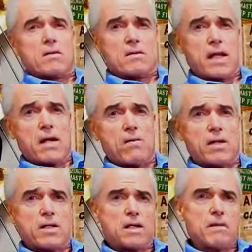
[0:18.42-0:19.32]
Today I want
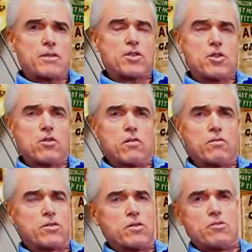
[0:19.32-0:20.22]
to talk about
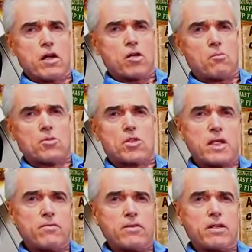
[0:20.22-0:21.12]
stoves. Trike Hobo
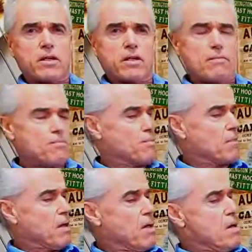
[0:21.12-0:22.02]
Steve with you here.
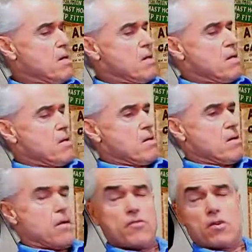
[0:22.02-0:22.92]

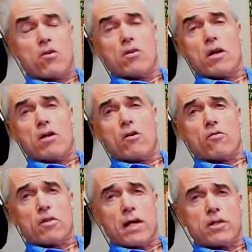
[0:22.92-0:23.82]
If you're going on an
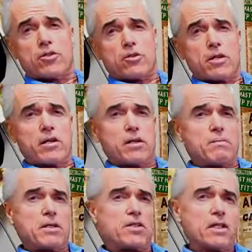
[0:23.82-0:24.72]
overland journey, you're going
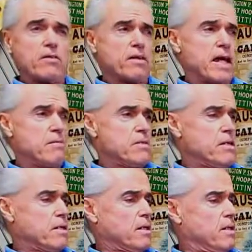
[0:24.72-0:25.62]
to be stealth
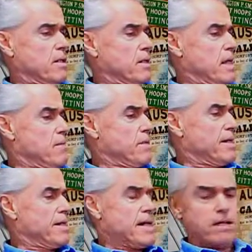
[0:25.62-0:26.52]
camping
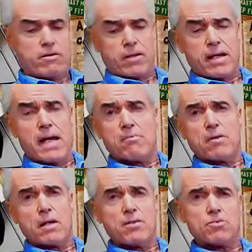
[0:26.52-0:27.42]
at night or in
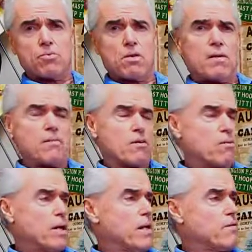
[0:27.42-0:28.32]
campgrounds or
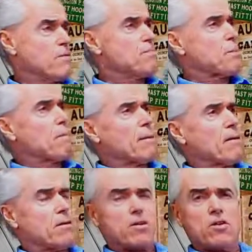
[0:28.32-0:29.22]
whatever.
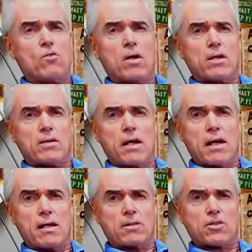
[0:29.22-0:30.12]
Do you want to
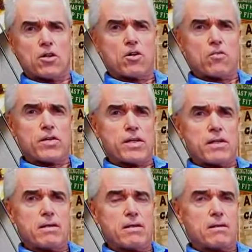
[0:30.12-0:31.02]
take a stove with
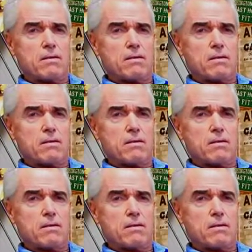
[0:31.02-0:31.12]
you?